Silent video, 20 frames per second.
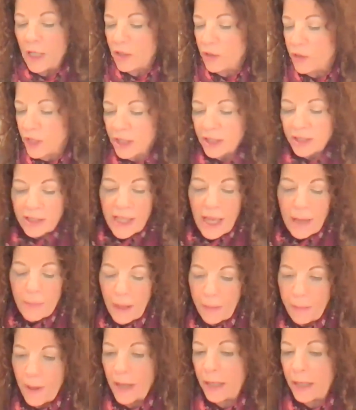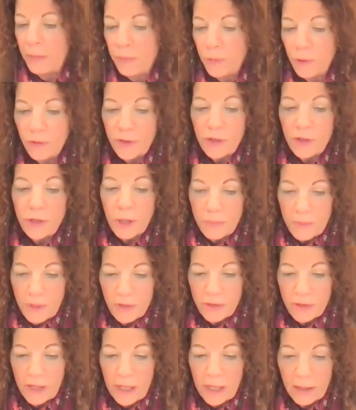just to get my body moving to
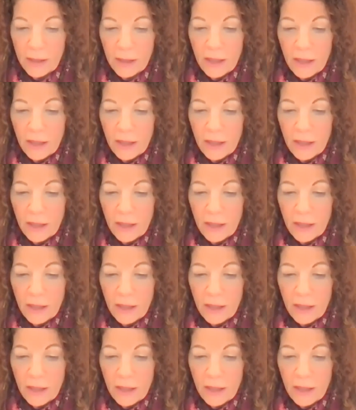music.